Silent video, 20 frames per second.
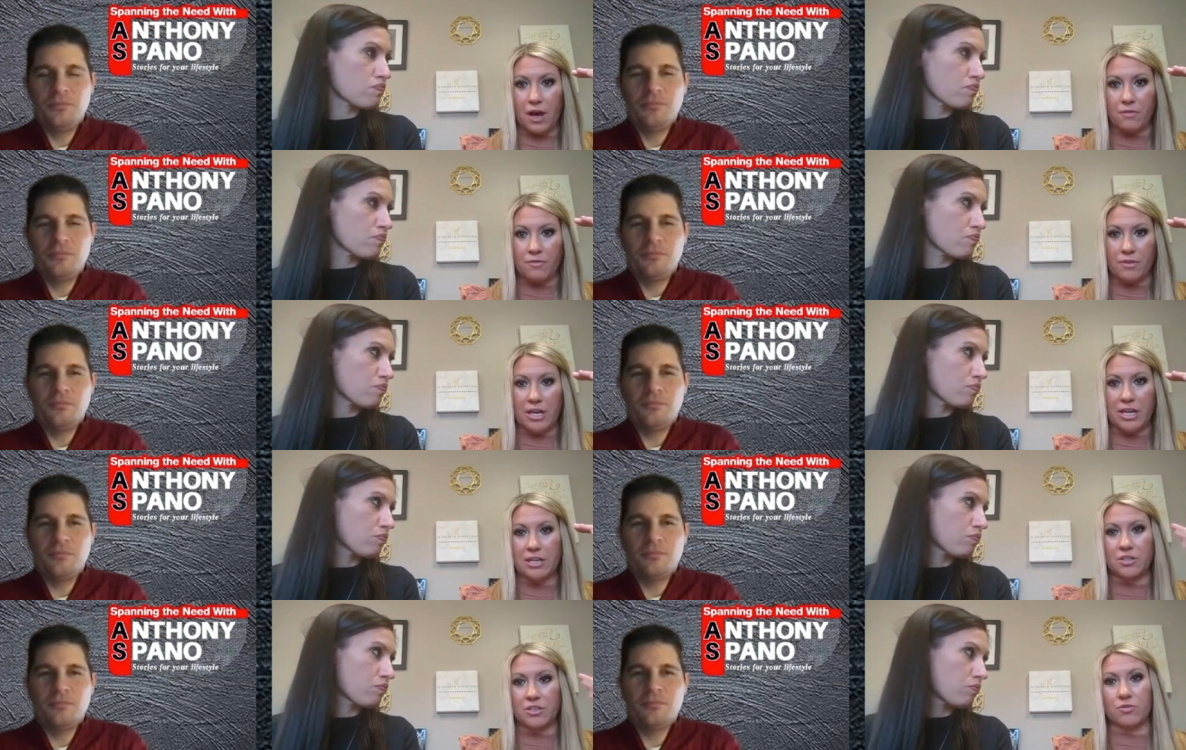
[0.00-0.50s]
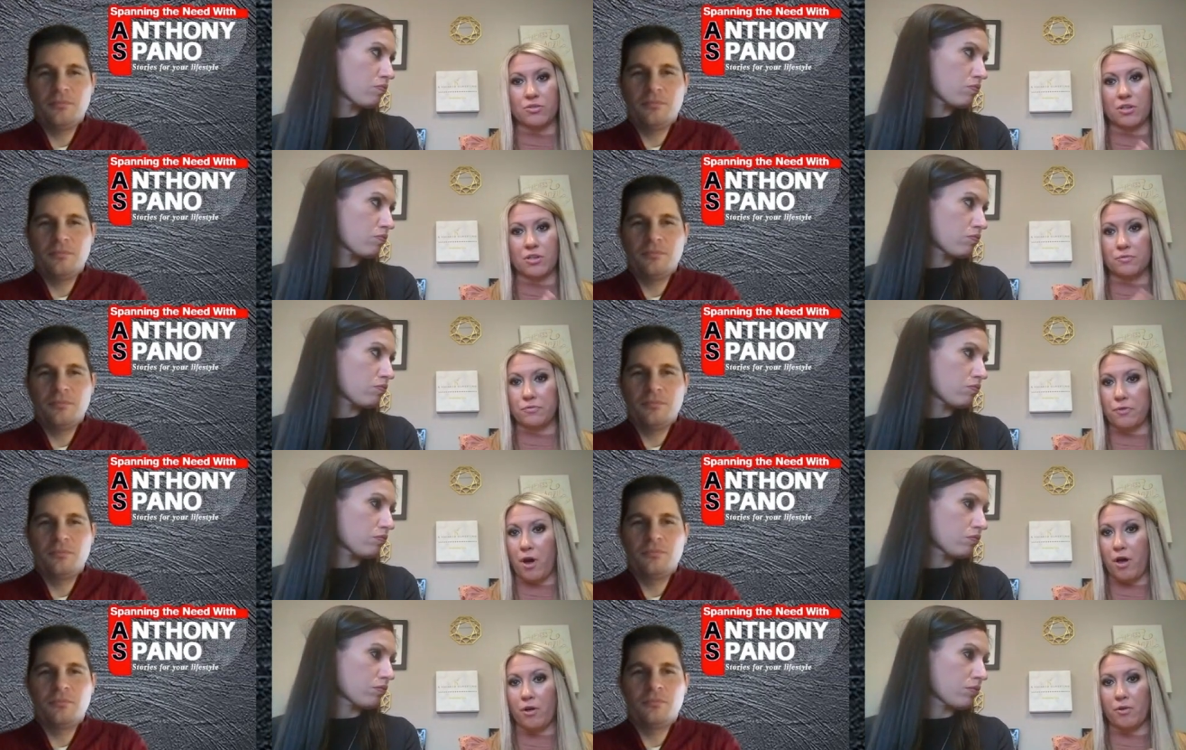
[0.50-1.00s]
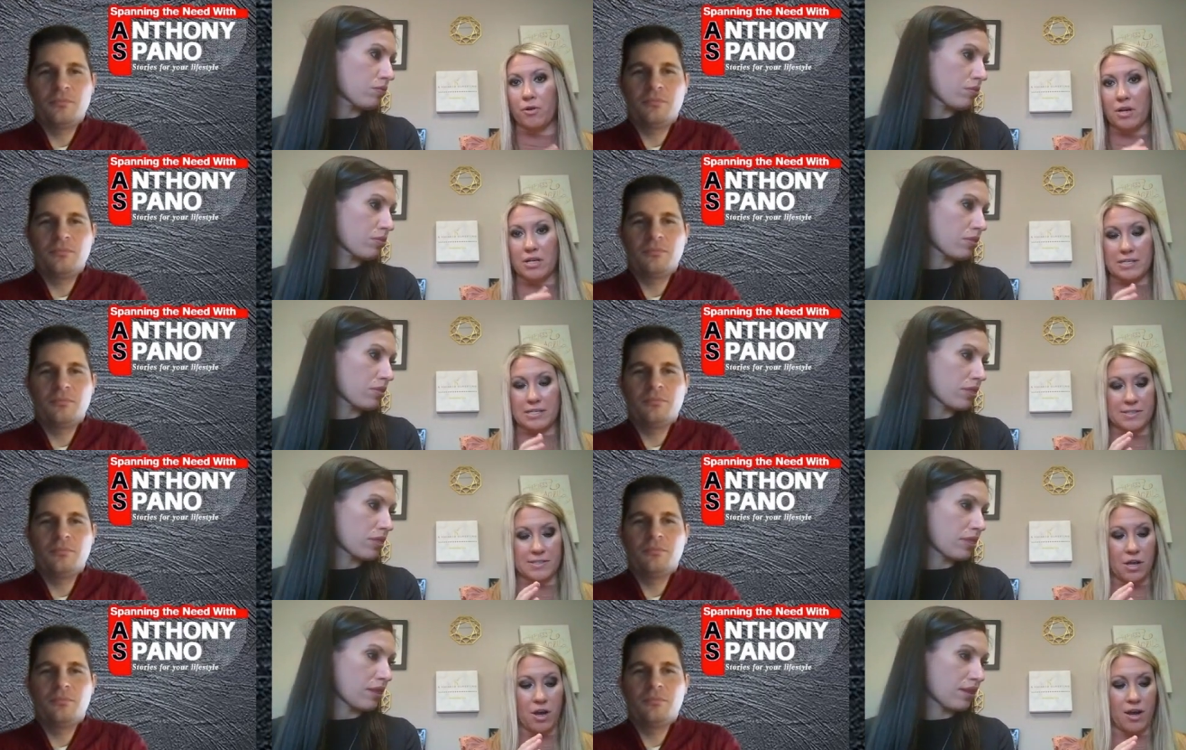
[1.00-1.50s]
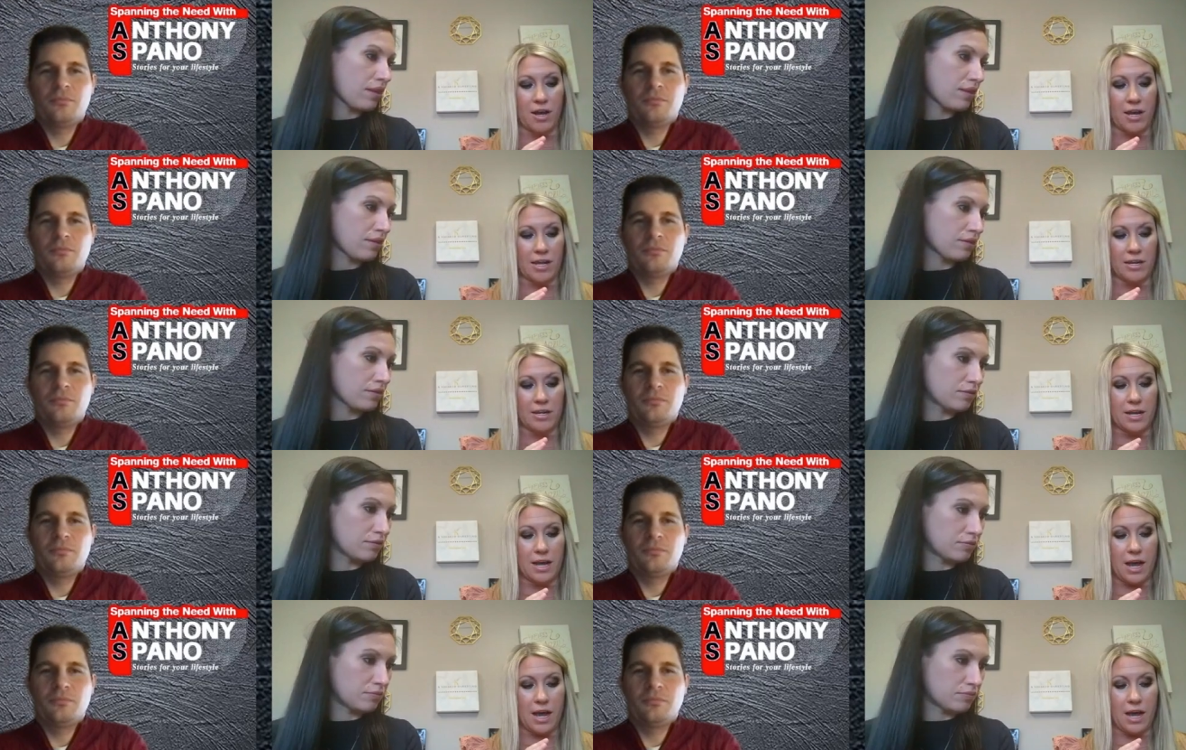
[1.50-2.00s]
Speaker 1: it, you can follow us on